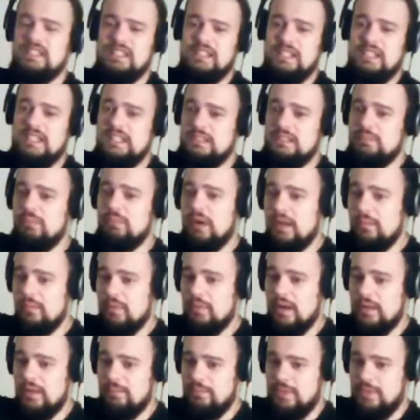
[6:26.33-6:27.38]
by my
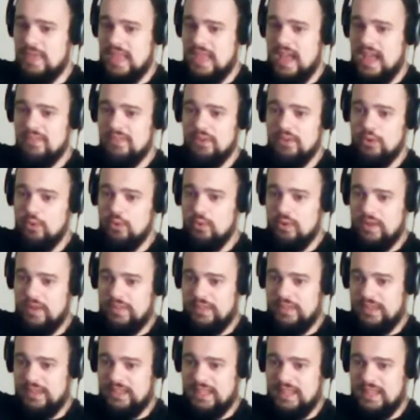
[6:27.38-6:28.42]
piano and I
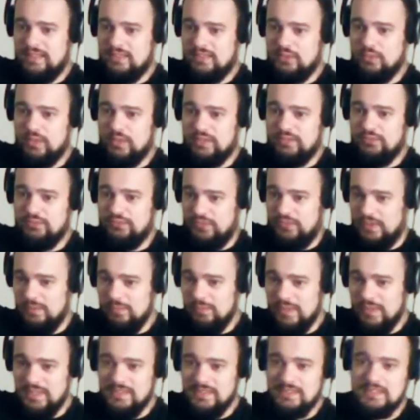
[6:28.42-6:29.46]
can't quite film it.
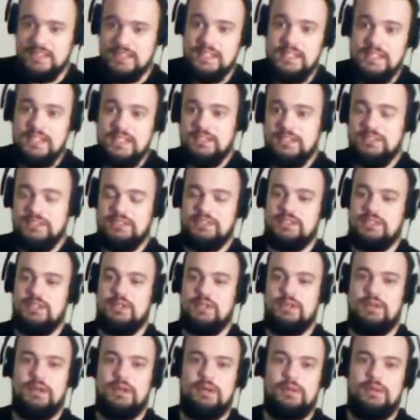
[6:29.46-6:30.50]

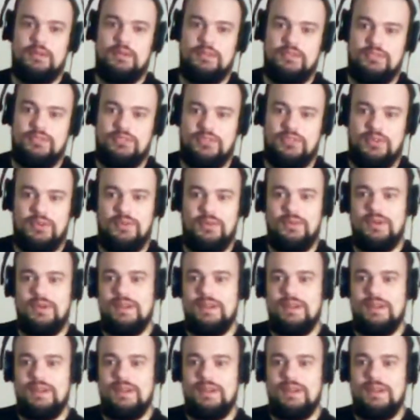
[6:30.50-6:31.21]
So